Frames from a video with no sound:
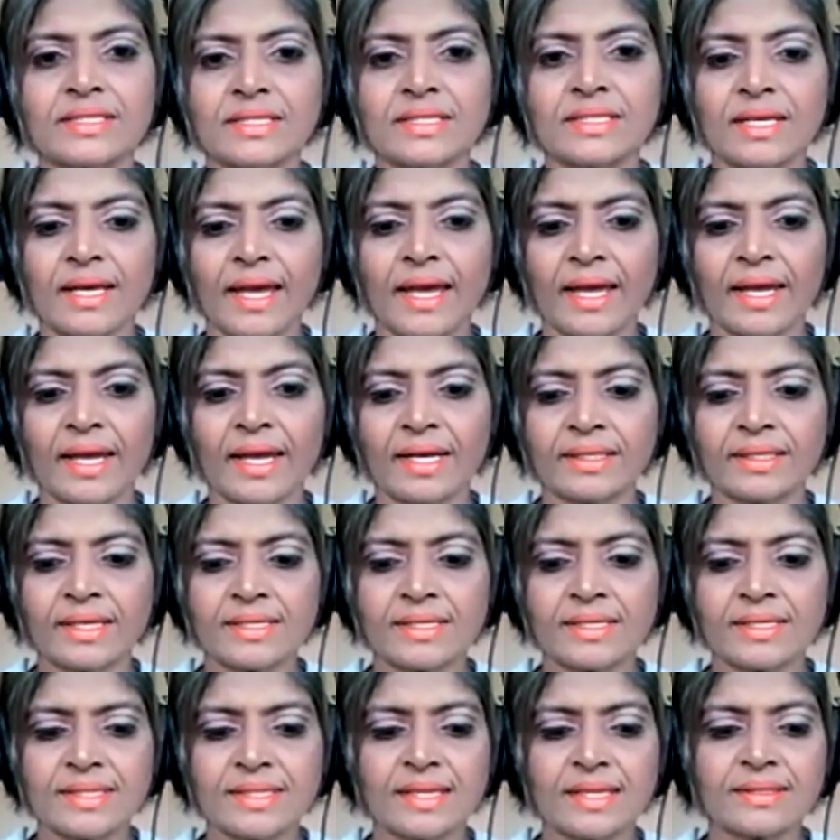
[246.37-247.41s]
And I
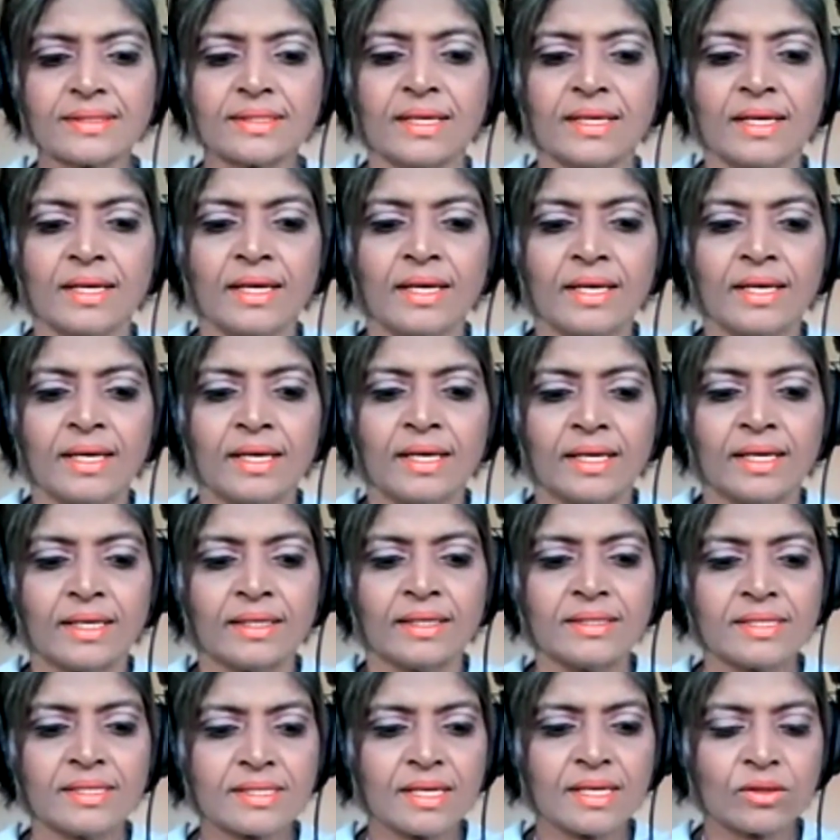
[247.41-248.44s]
sat in the
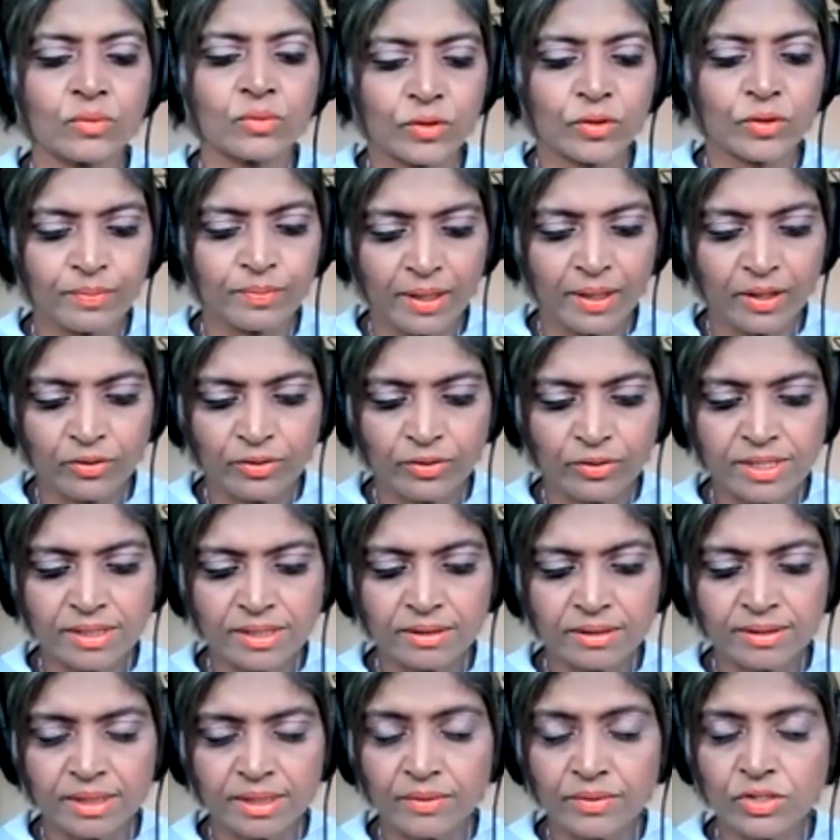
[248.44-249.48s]
sun with my crystals, and I
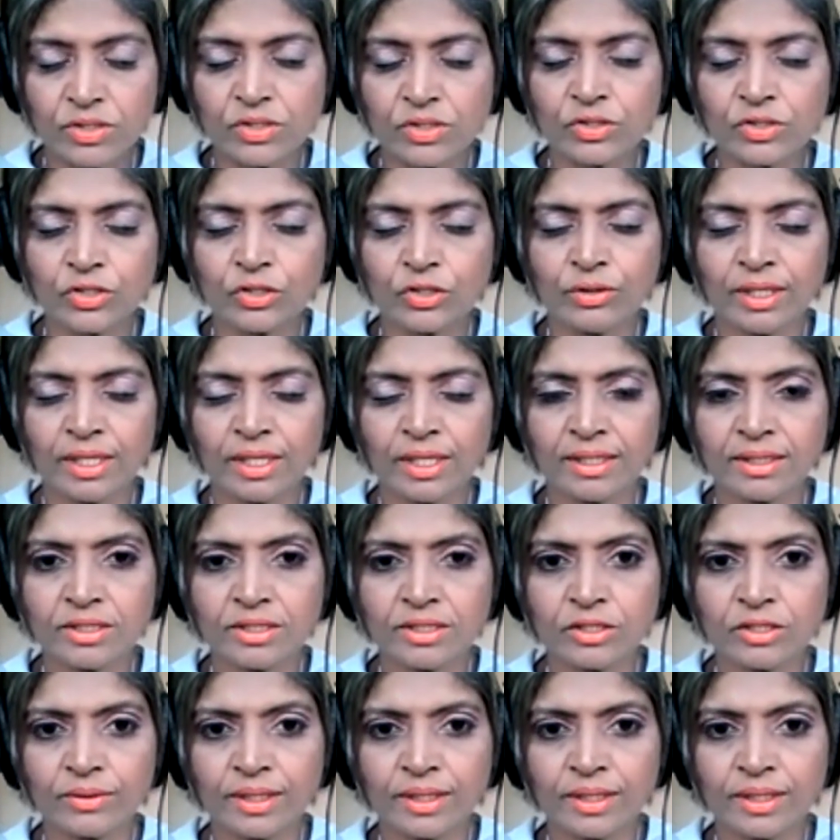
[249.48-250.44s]
was just tuning into it.